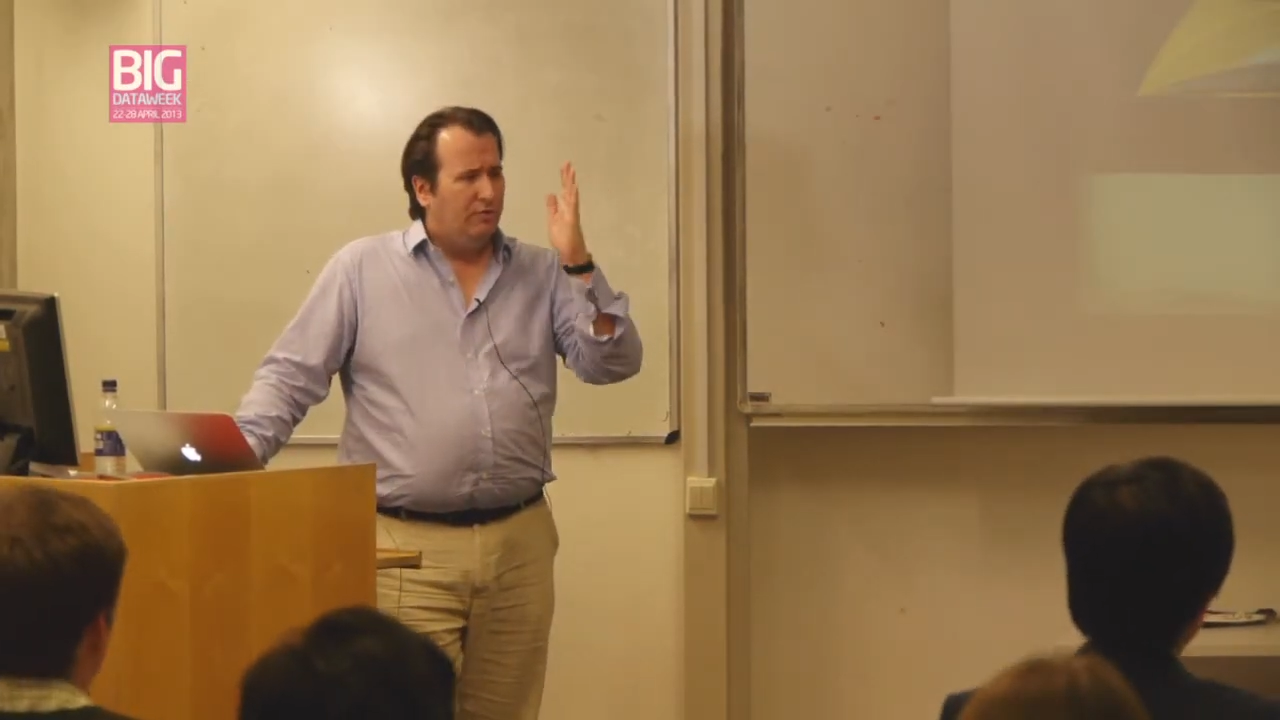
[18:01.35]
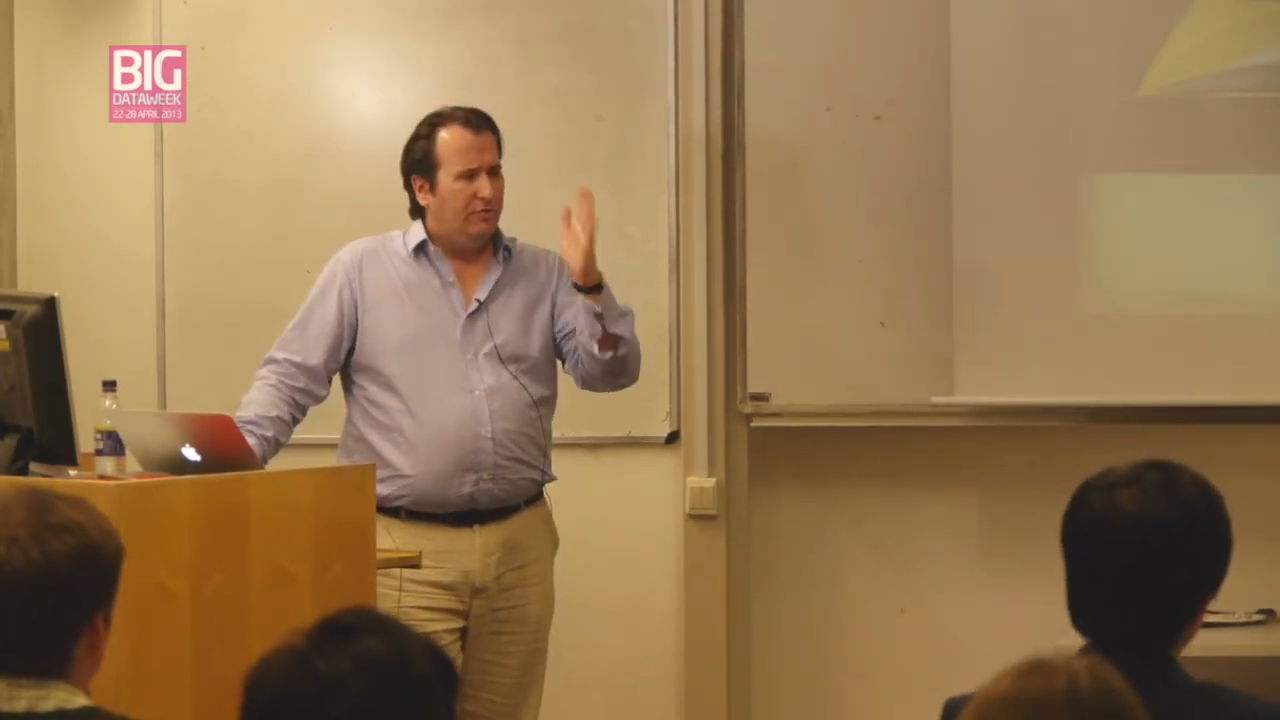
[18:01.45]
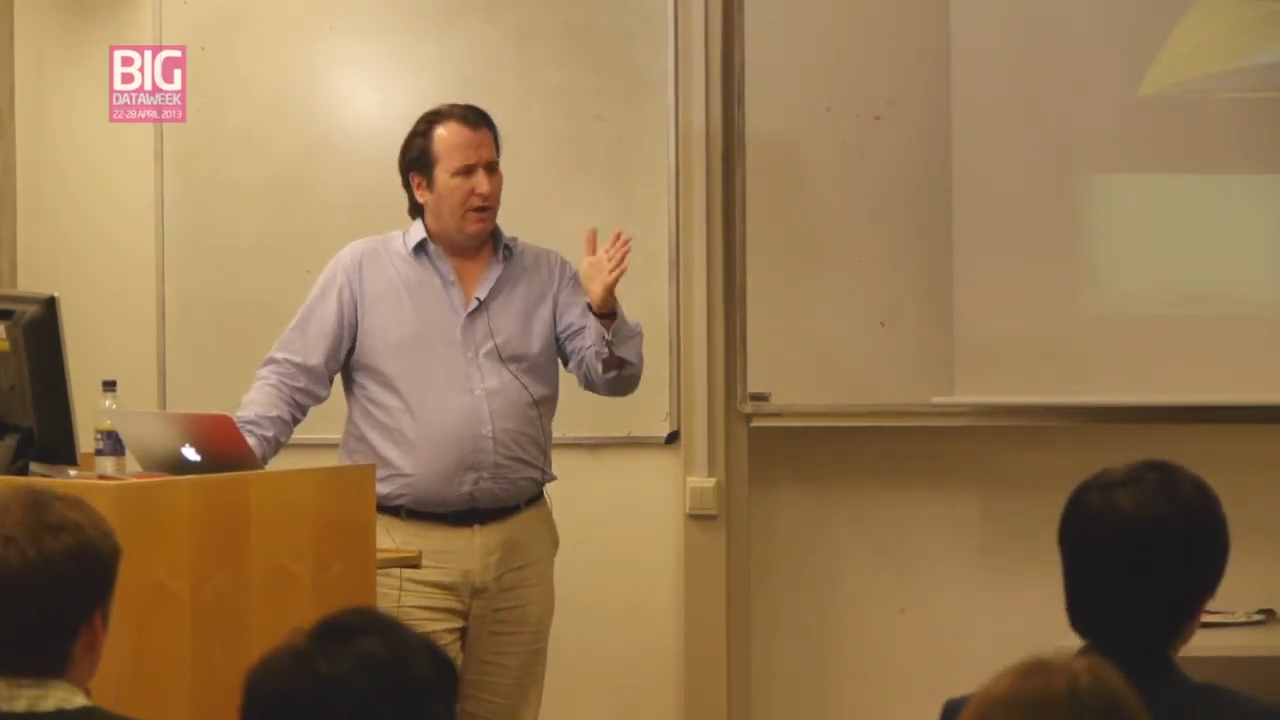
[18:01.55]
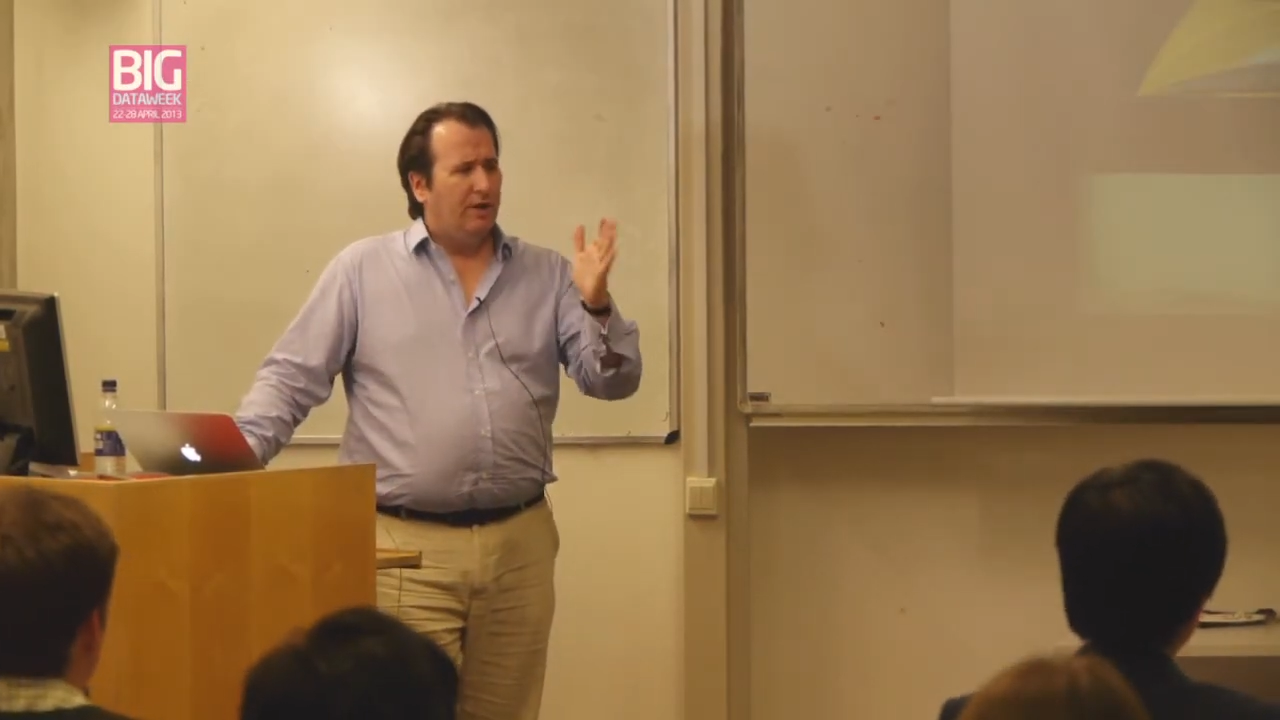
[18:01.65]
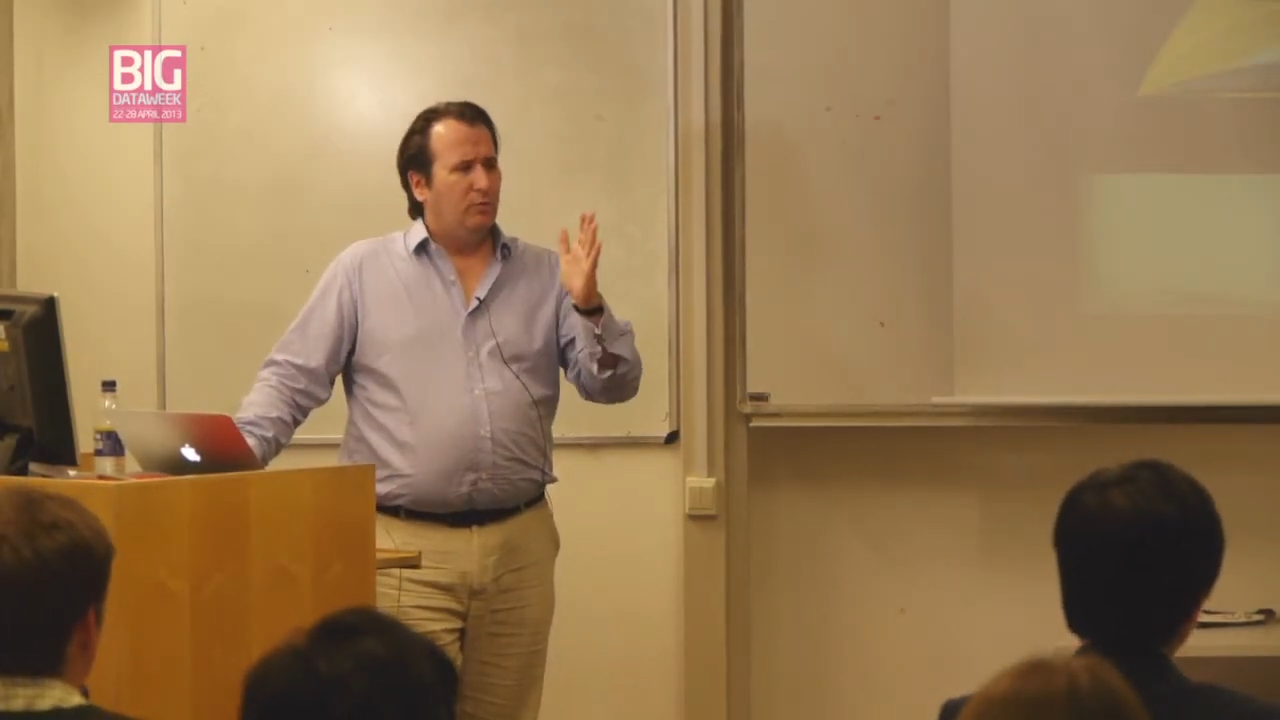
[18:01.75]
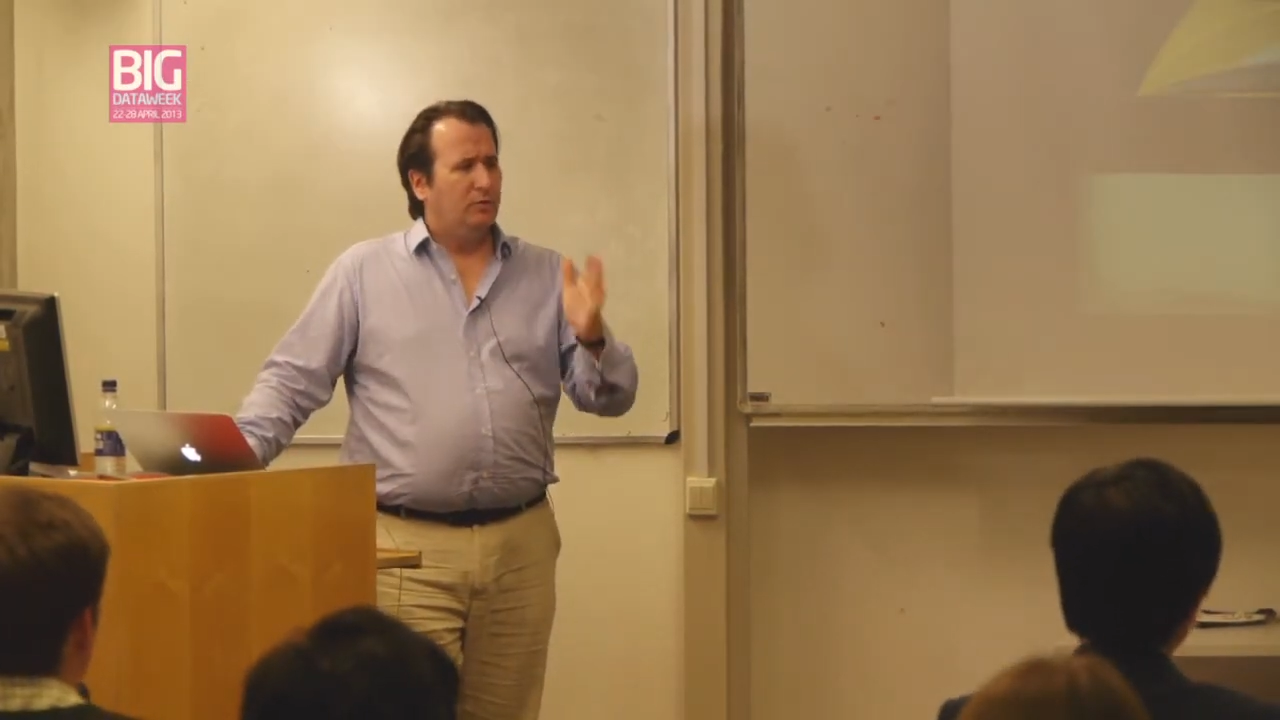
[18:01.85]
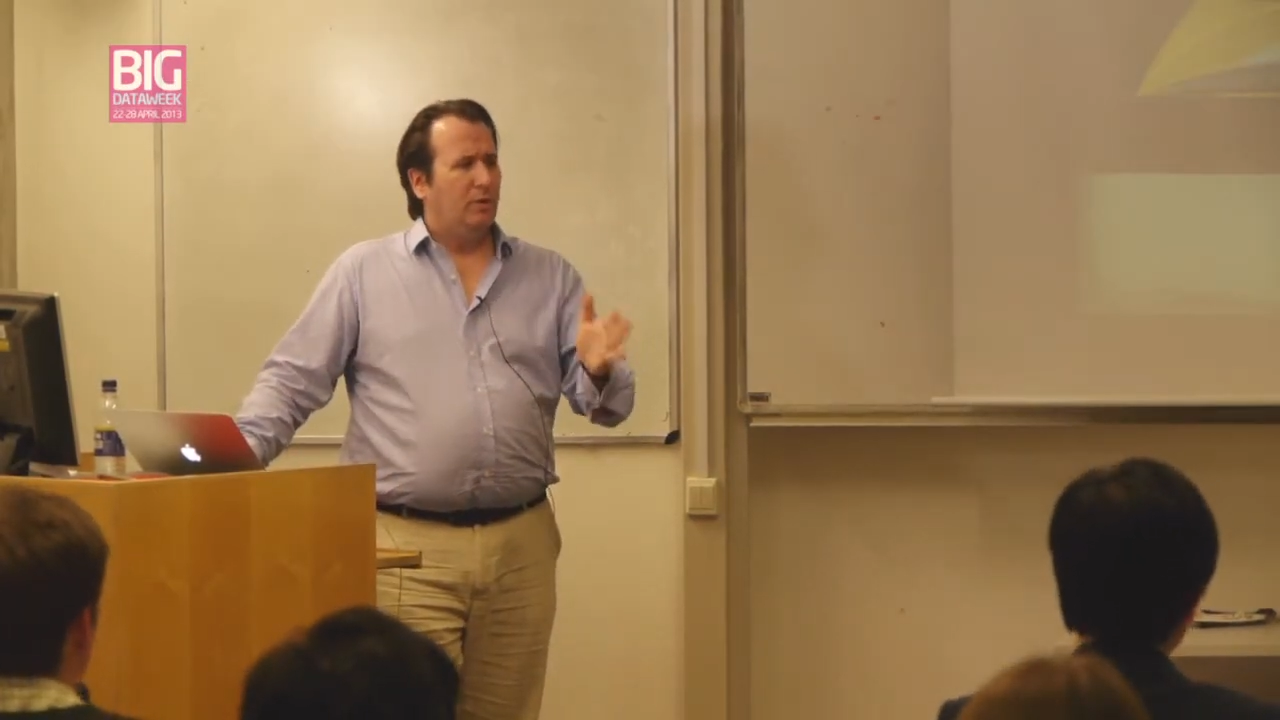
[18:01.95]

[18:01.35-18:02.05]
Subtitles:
find what's